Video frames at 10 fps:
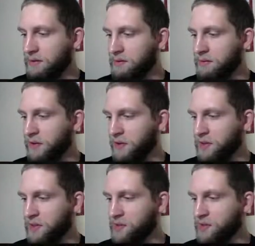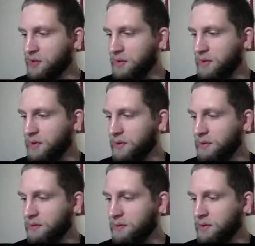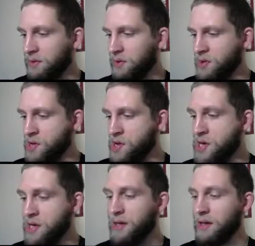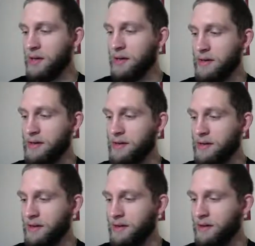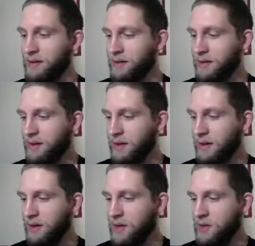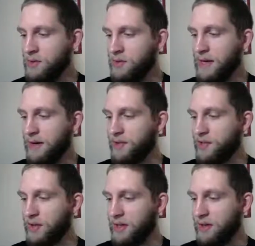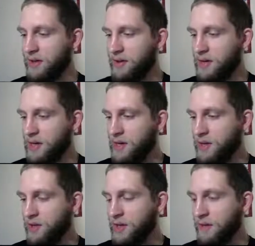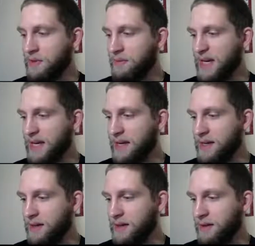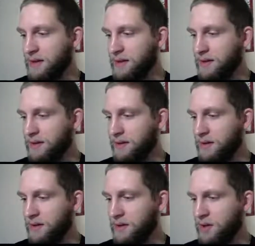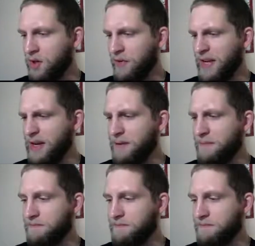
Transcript: Focus on the story more. Yeah. You there, trainer. Can you come to my aid? Over here.